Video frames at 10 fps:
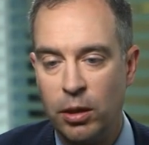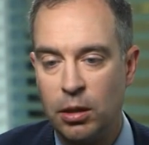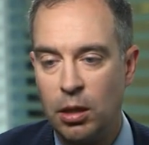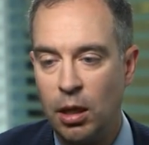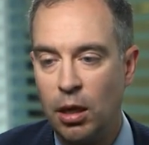
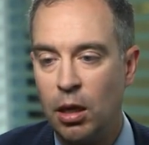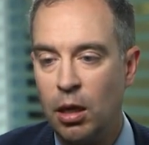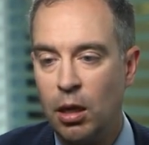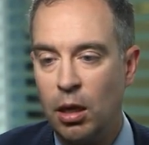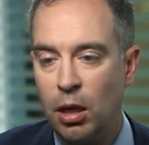with
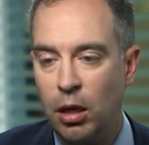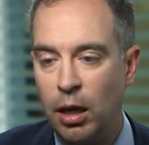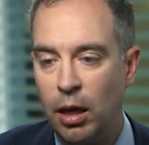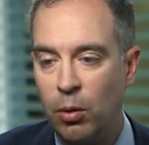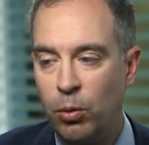
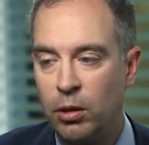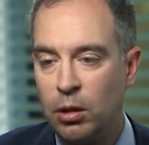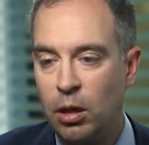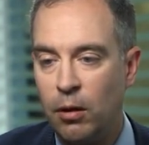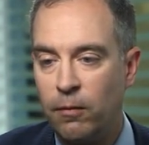
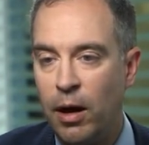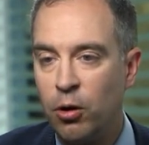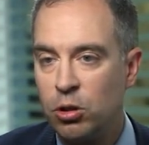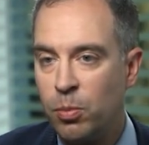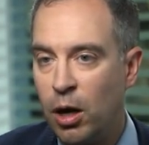
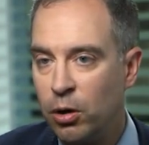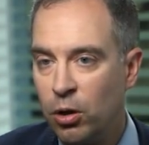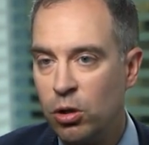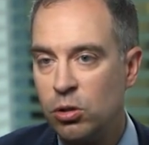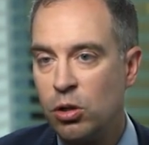various
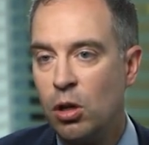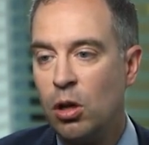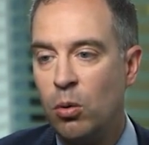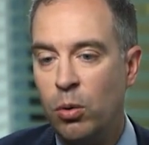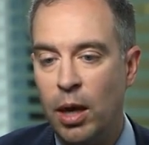partners.
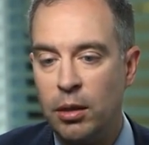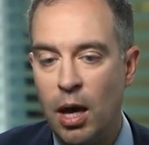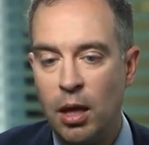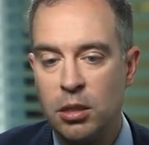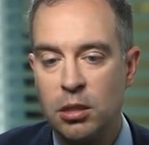We
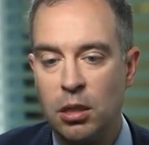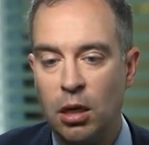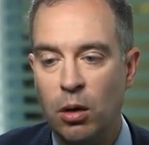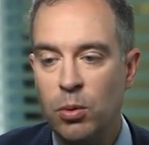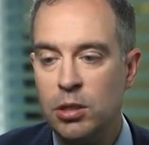announced
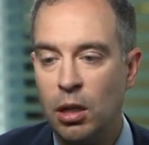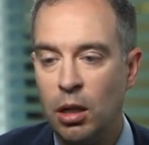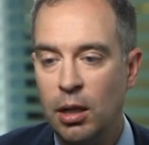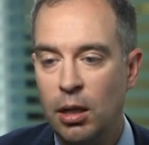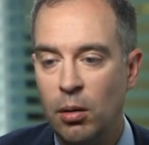
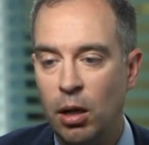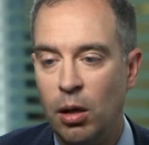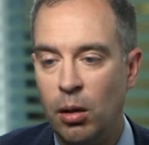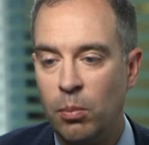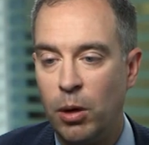recently
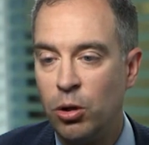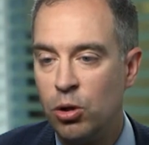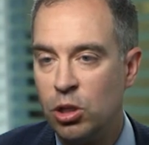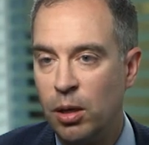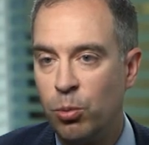a
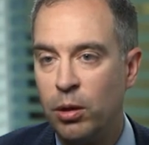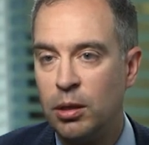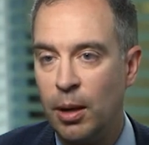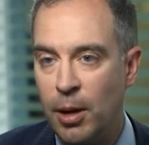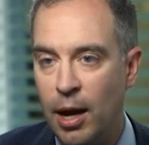partnership
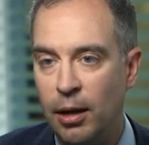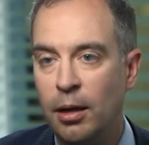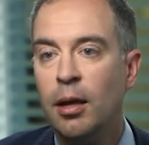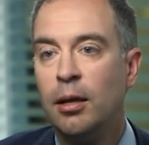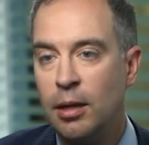with Temai
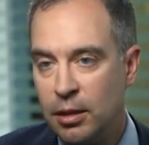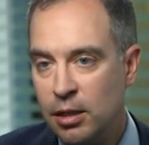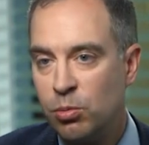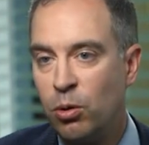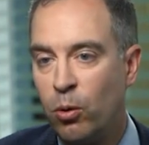that
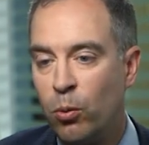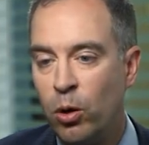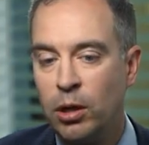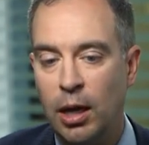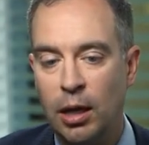is
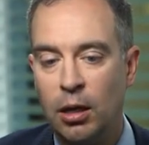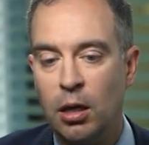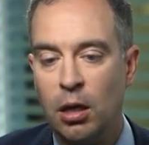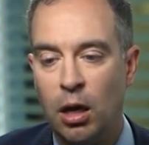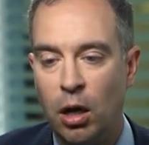working
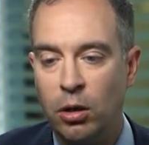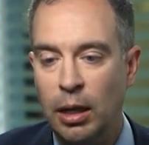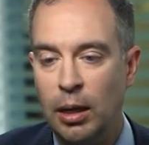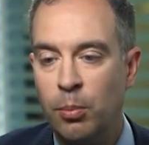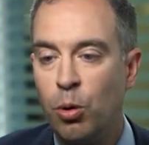on
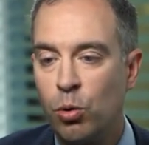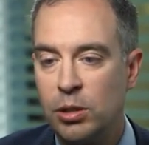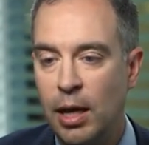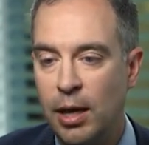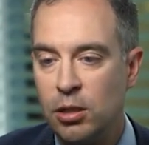a
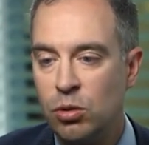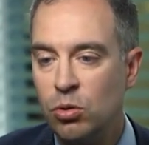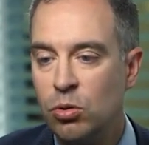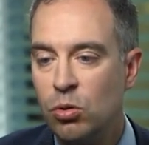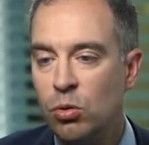process to
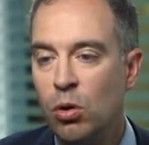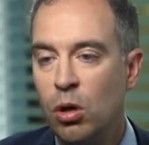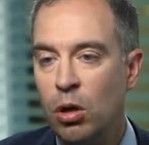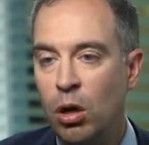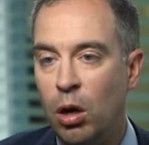do
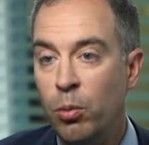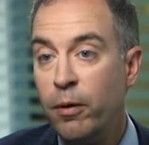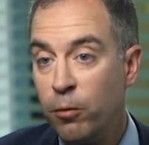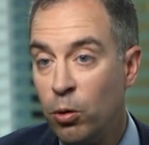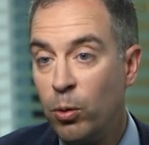
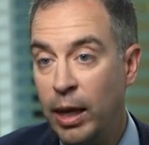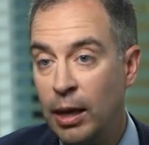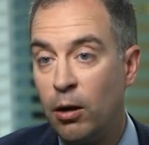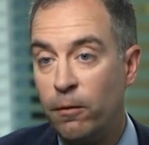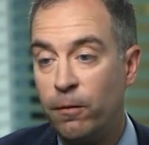
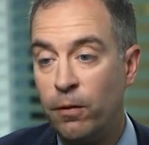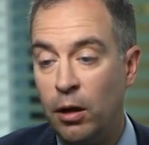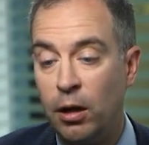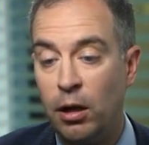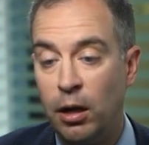refueling of
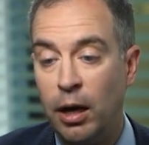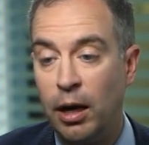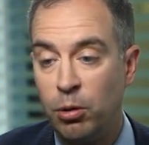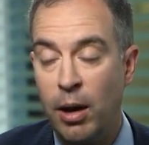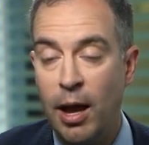
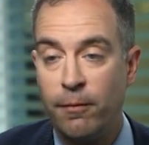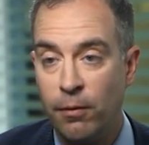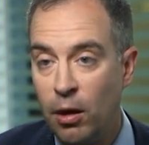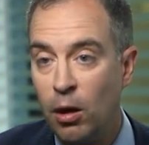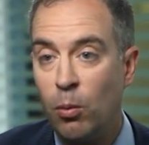
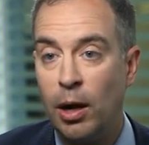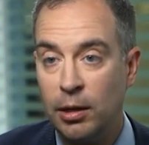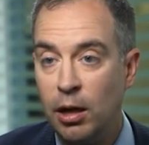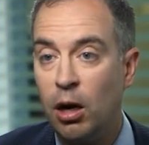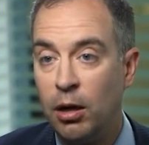aircraft while
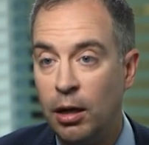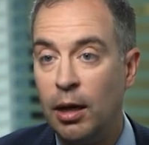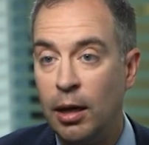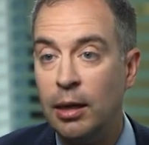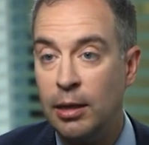they are
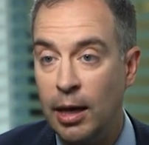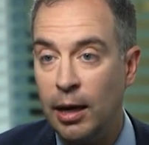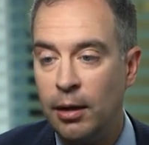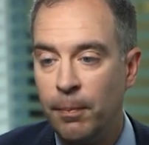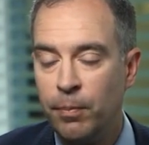in the
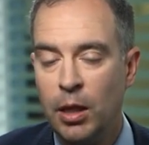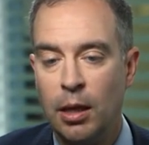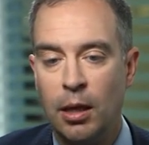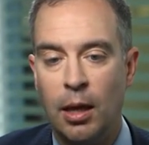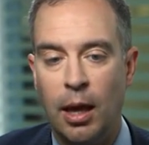air.
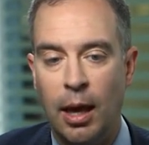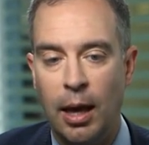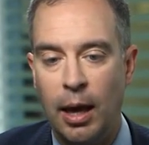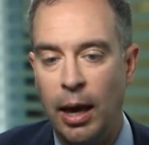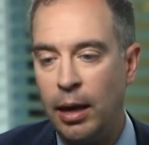
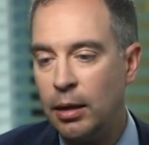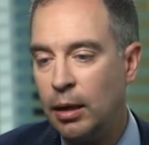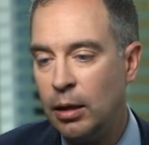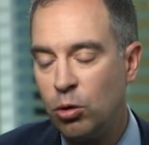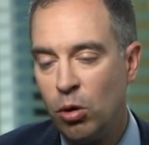And
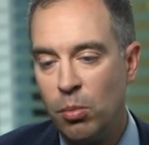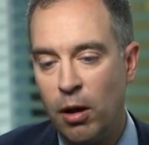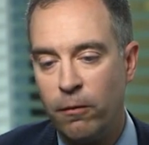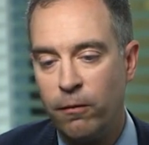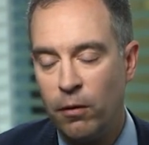in terms
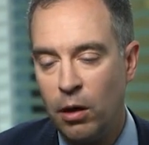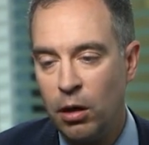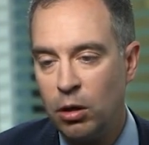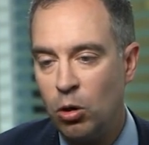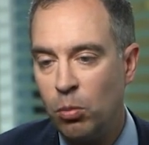of,
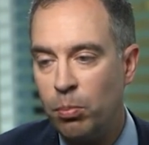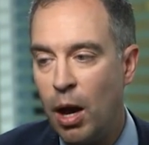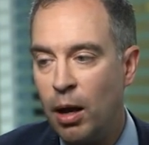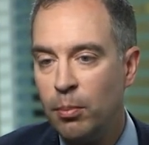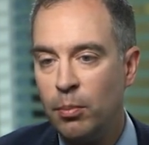you know,
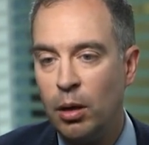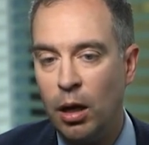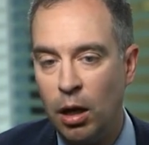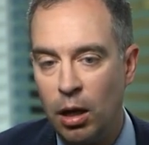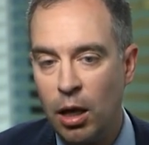bomb
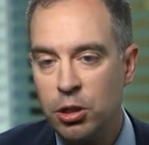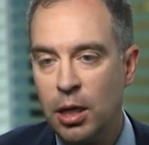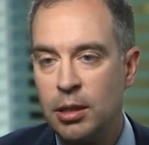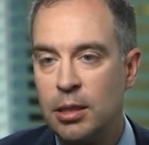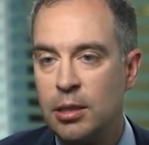
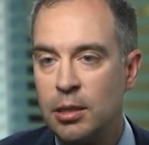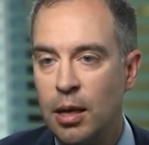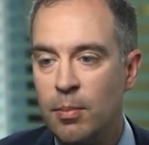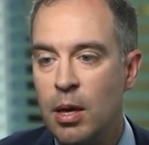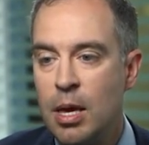launching
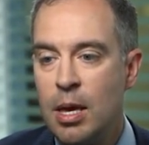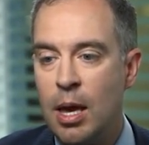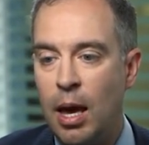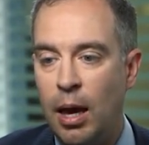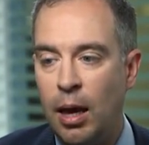system,
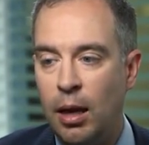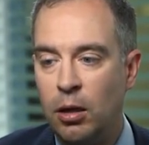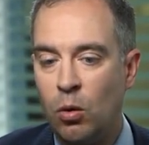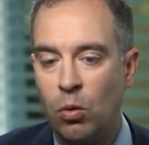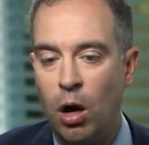
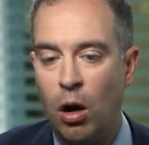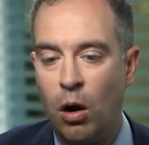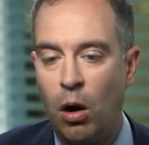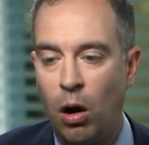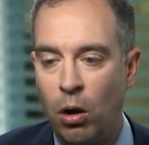you know,
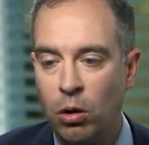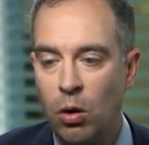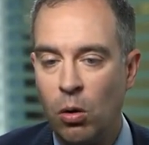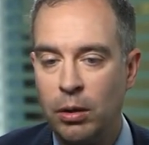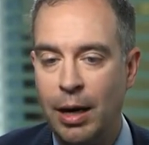our
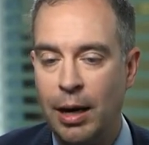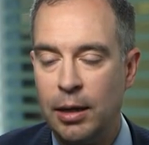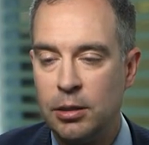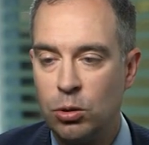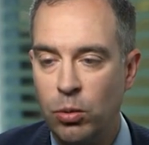goal there
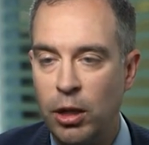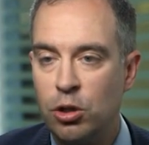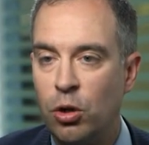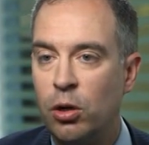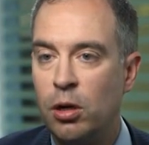is to
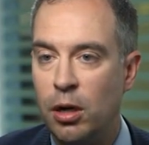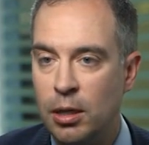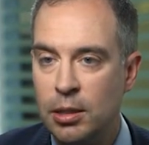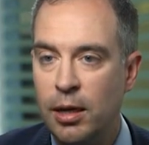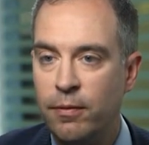
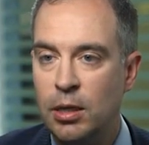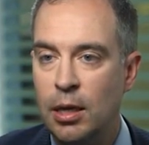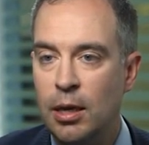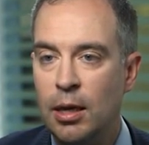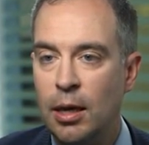ensure
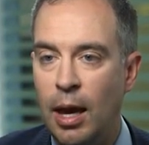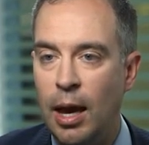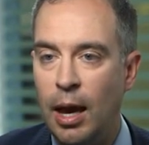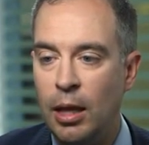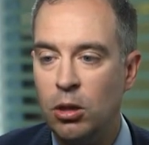safety.
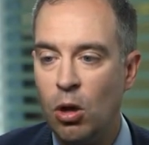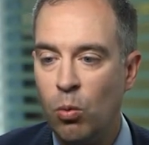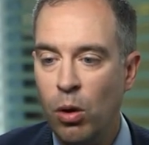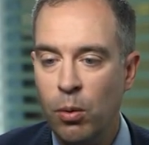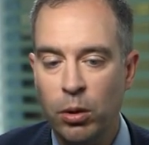And the
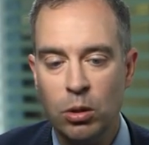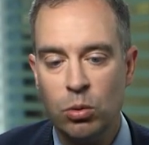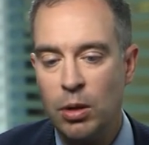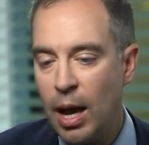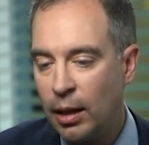way we
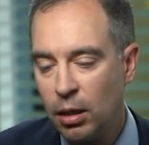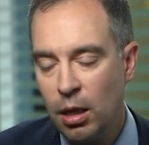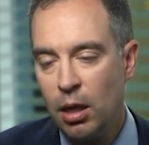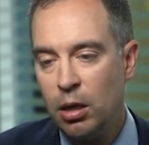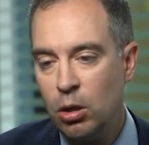do that,
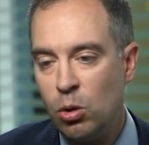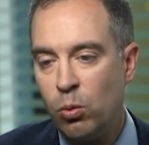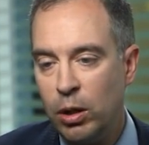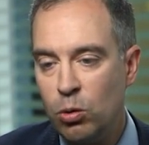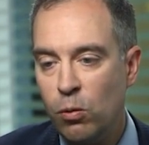you know,
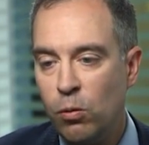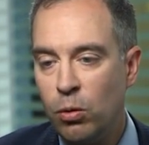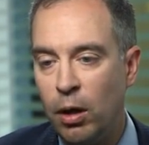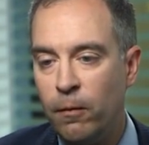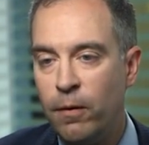we do
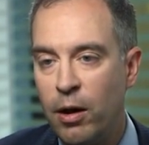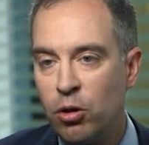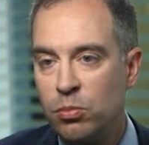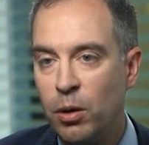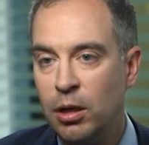
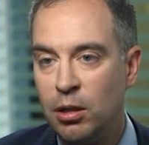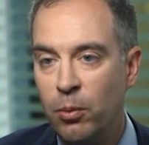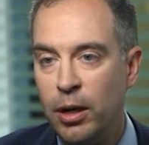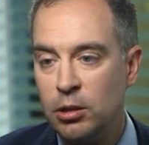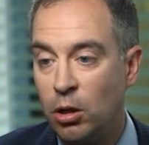various
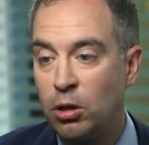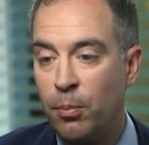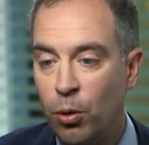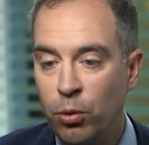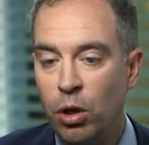monitorings on
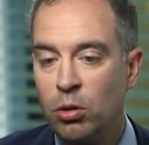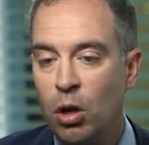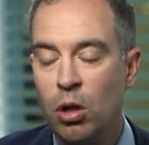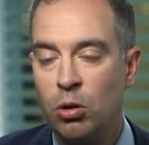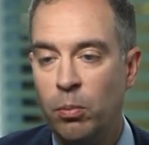component
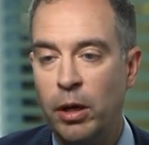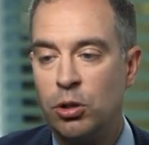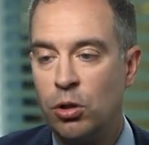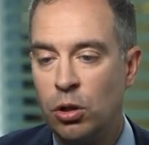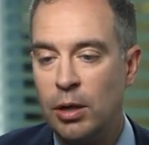to make
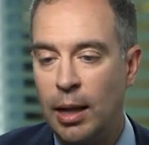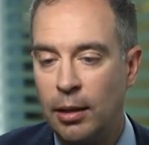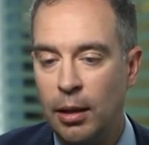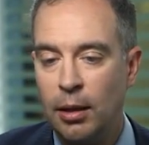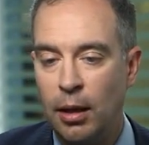sure that